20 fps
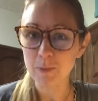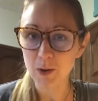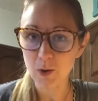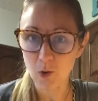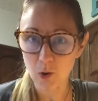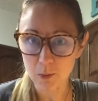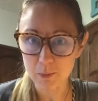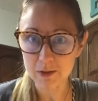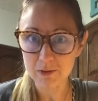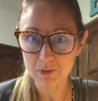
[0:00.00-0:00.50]

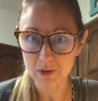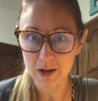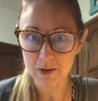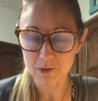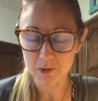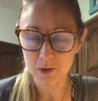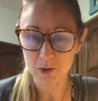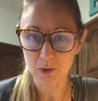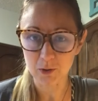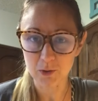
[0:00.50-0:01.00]
or my
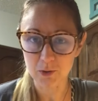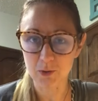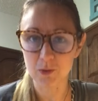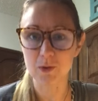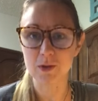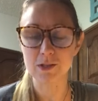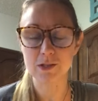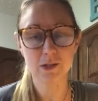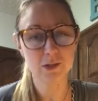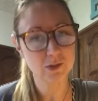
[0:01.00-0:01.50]
5-year-old who
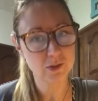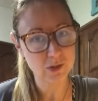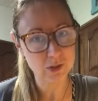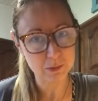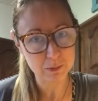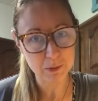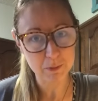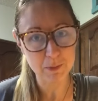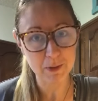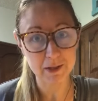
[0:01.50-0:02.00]
is
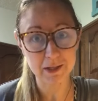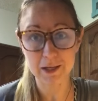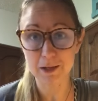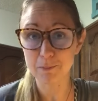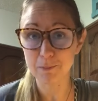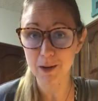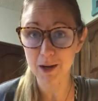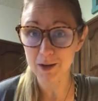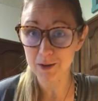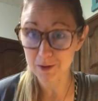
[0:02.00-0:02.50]
super picky
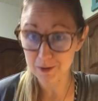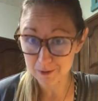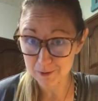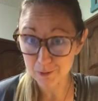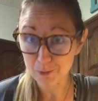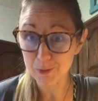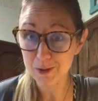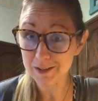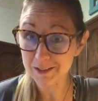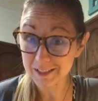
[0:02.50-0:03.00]
but
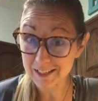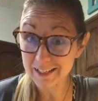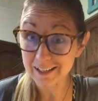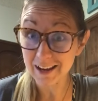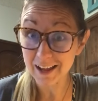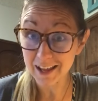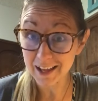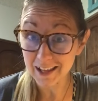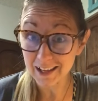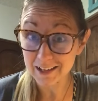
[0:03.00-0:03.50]
will eat
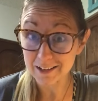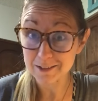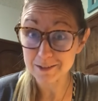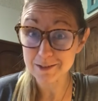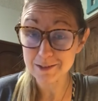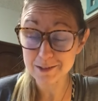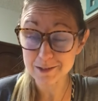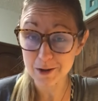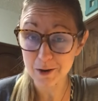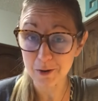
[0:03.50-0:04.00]
eggs.
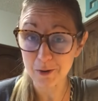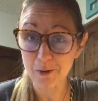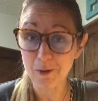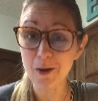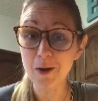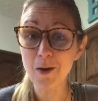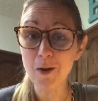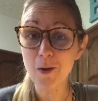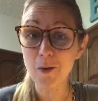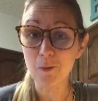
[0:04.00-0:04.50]
So
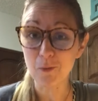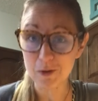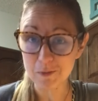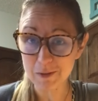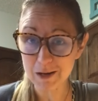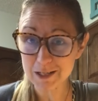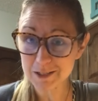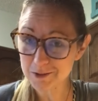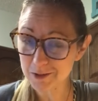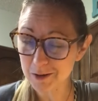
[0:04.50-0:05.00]
we
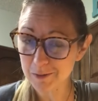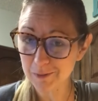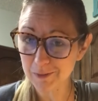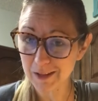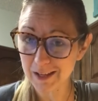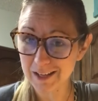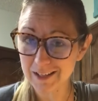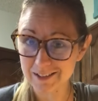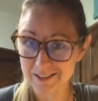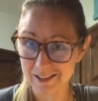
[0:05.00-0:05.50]
make scrambled
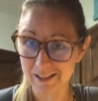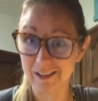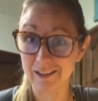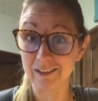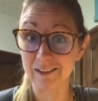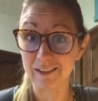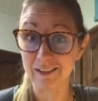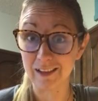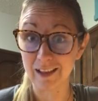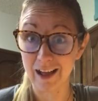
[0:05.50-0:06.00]
eggs a
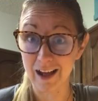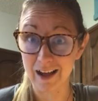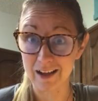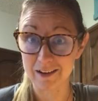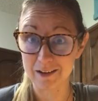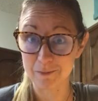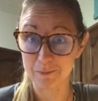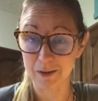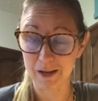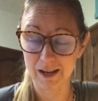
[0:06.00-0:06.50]
lot
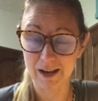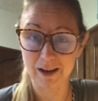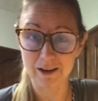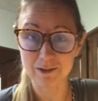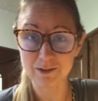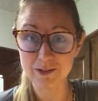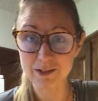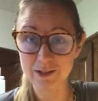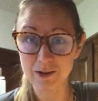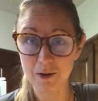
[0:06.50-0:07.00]
in my
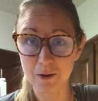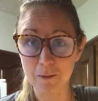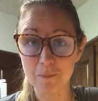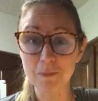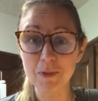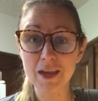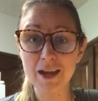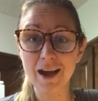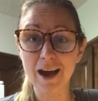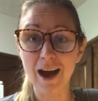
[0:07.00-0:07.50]
house. So
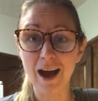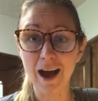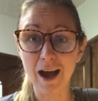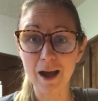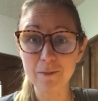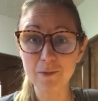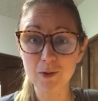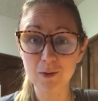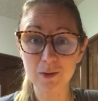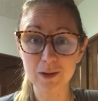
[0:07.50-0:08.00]

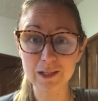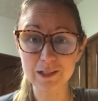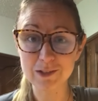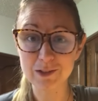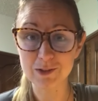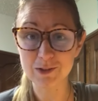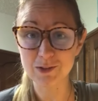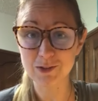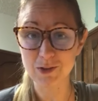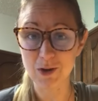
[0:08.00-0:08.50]
I'm going
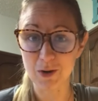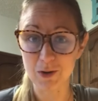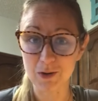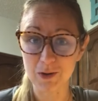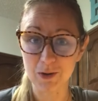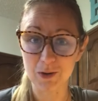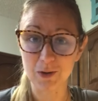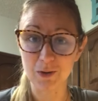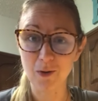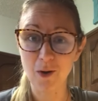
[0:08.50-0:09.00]
to show
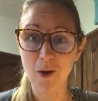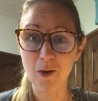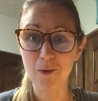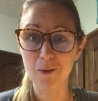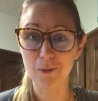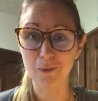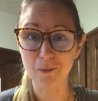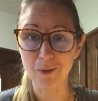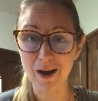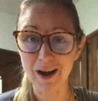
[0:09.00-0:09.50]
you
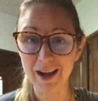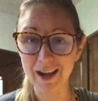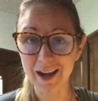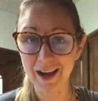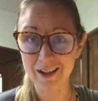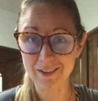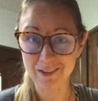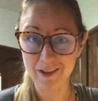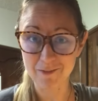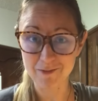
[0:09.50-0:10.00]
why
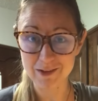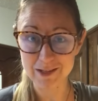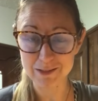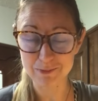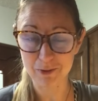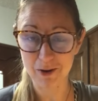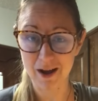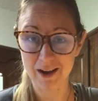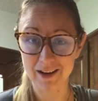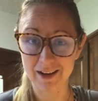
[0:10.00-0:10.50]
I love this
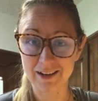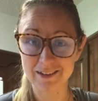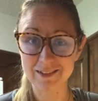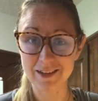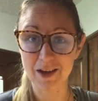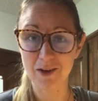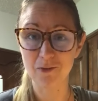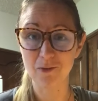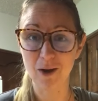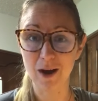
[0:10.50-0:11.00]
product
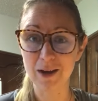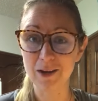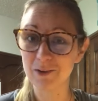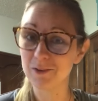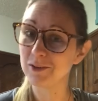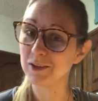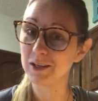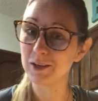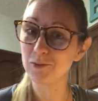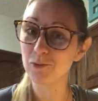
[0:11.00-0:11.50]
and why you
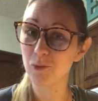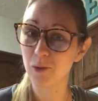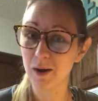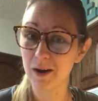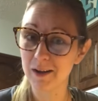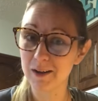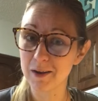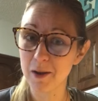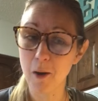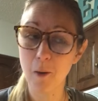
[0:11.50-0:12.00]
need
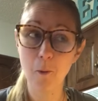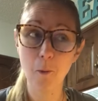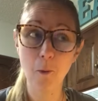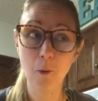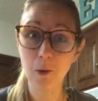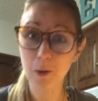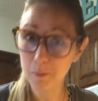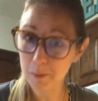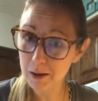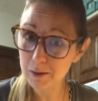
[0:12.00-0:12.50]
one
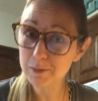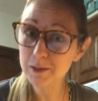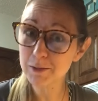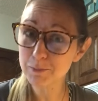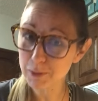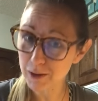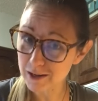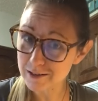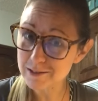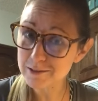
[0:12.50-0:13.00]
or maybe
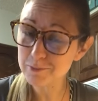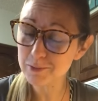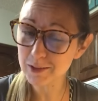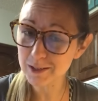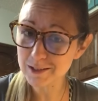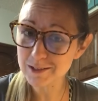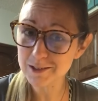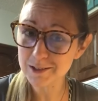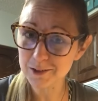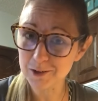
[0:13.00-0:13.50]
possibly
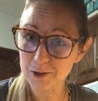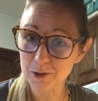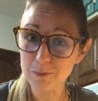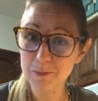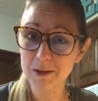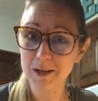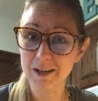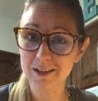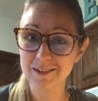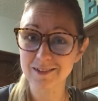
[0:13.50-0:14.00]
two
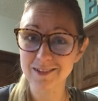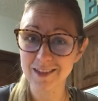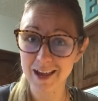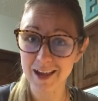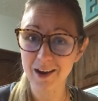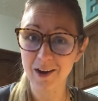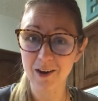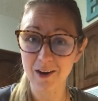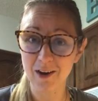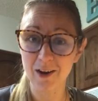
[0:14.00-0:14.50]
because
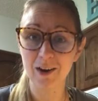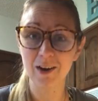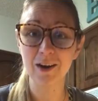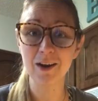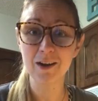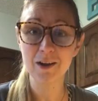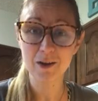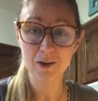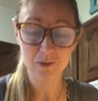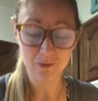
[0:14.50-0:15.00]
they are
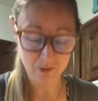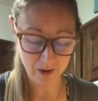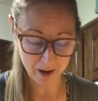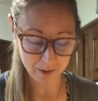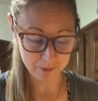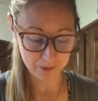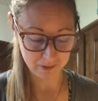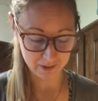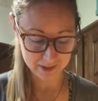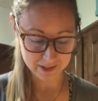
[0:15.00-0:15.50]

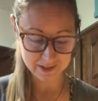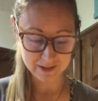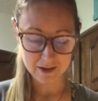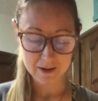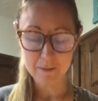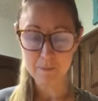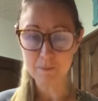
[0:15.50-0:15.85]
fabulous.